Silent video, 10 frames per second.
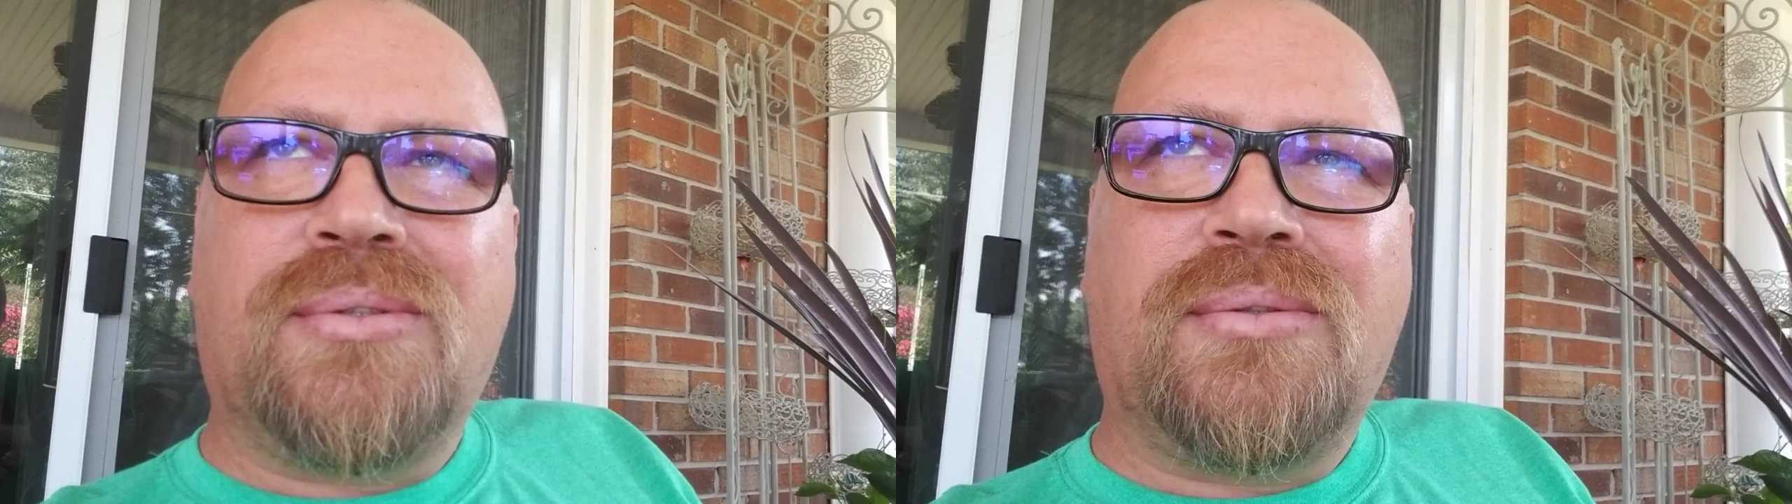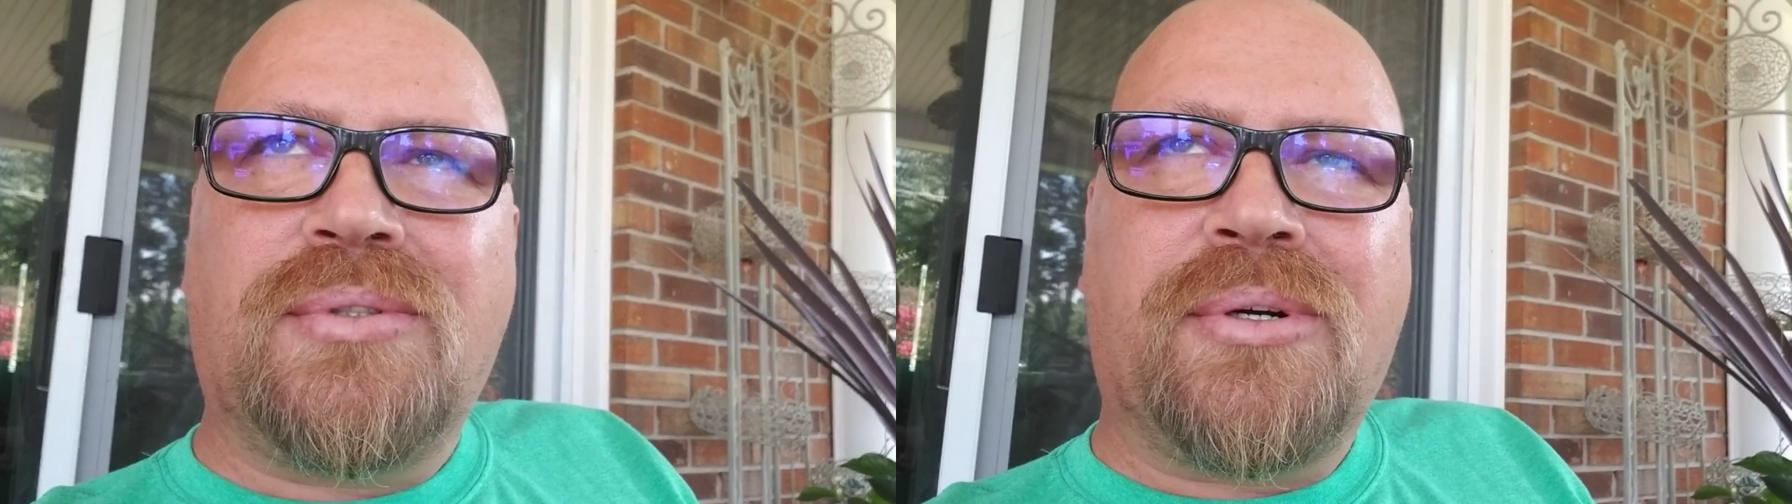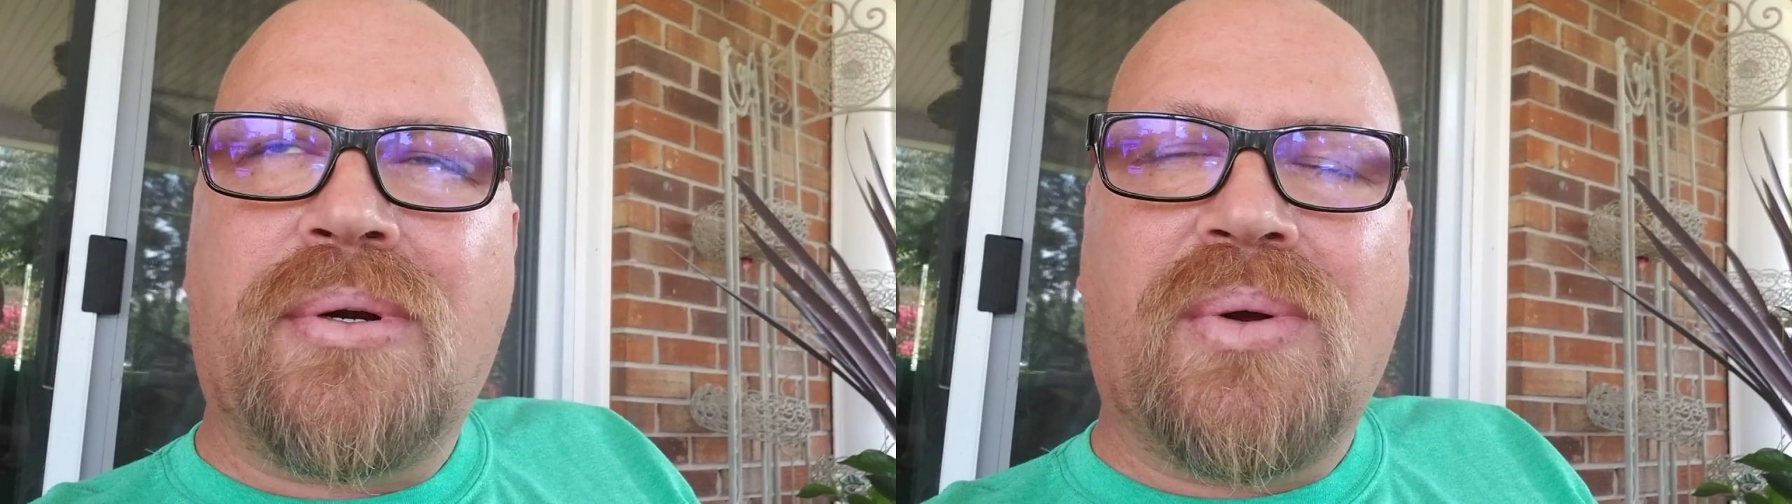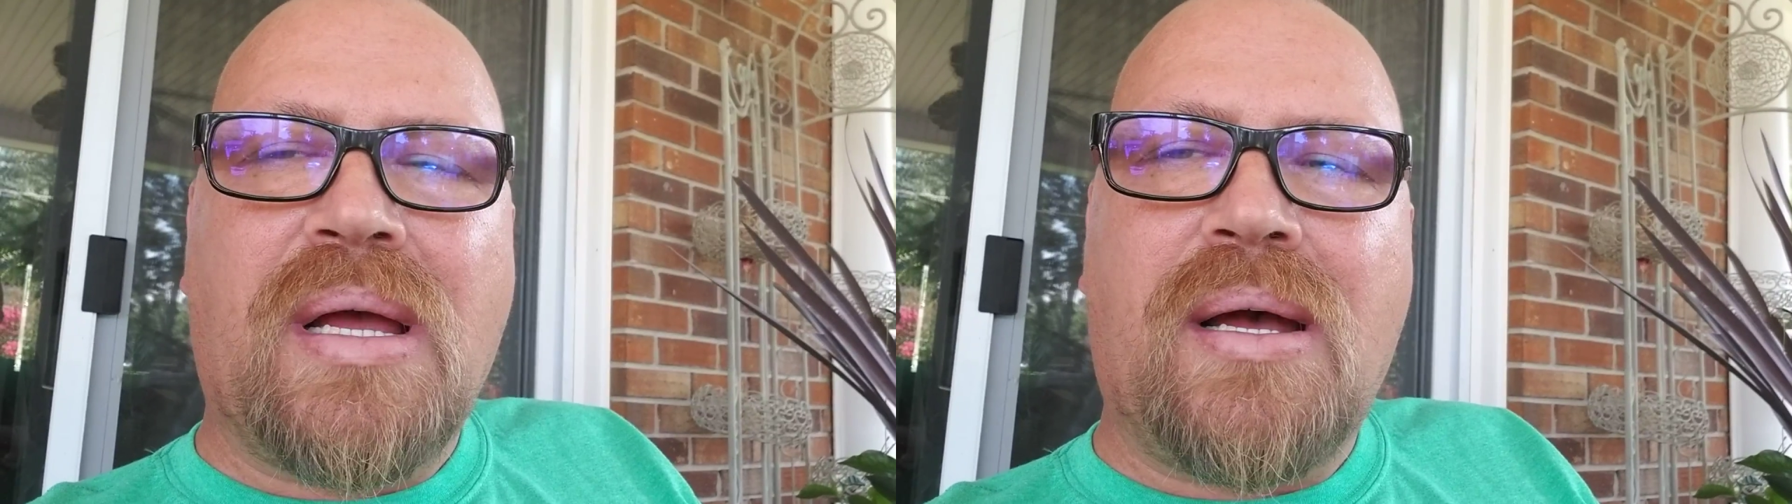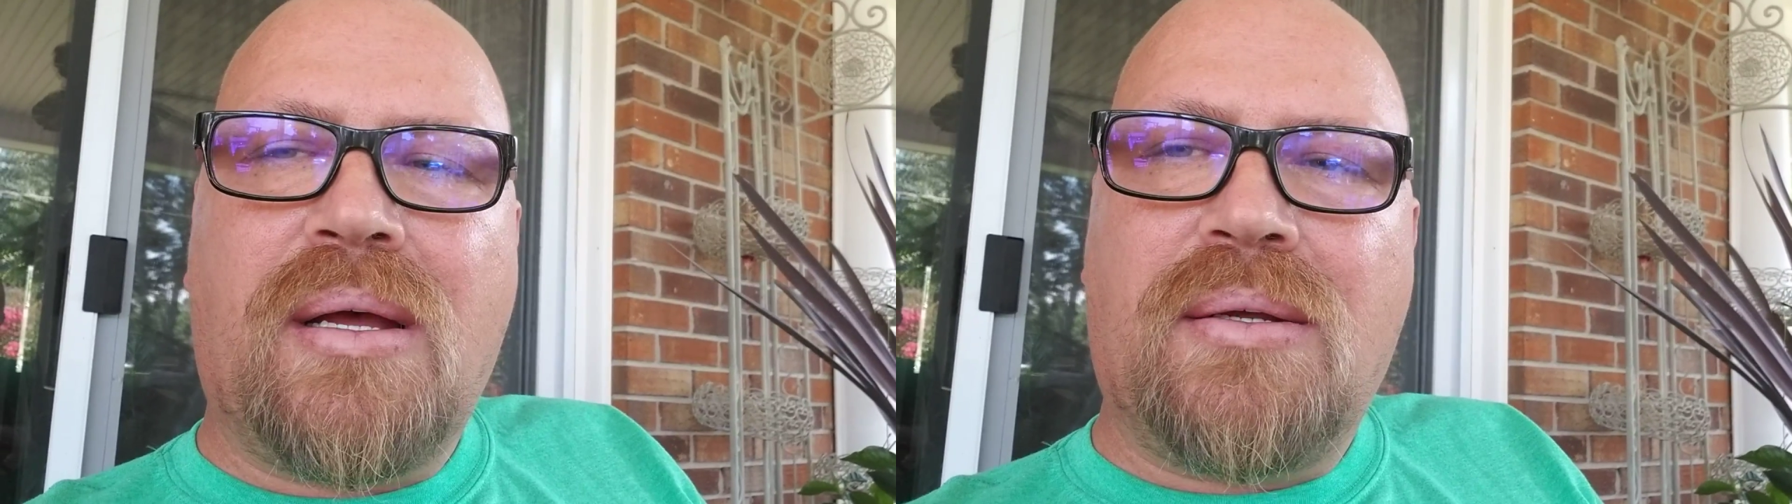neuro
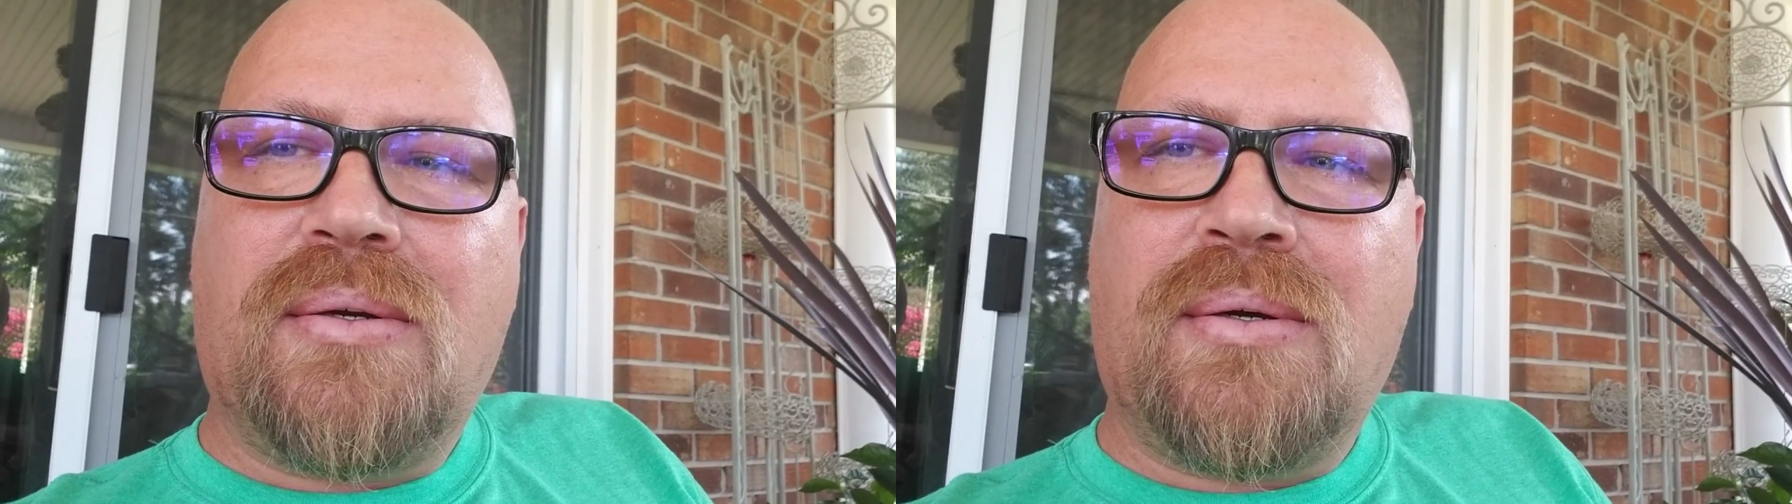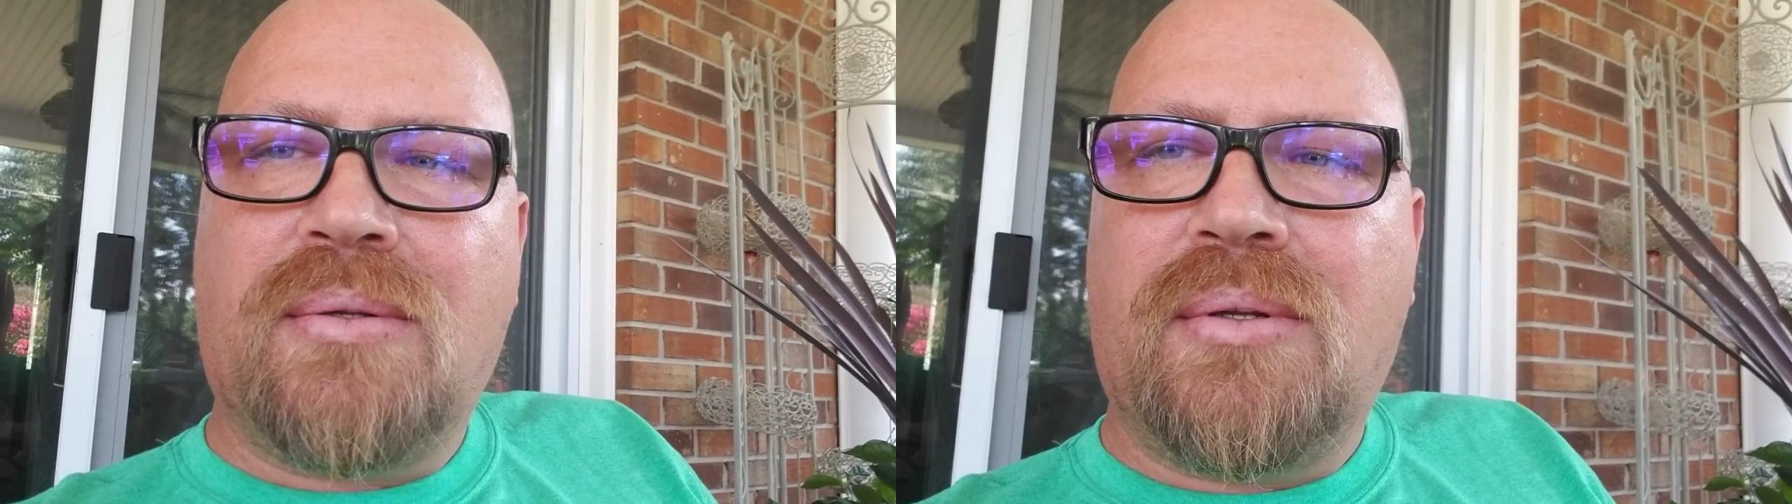guy on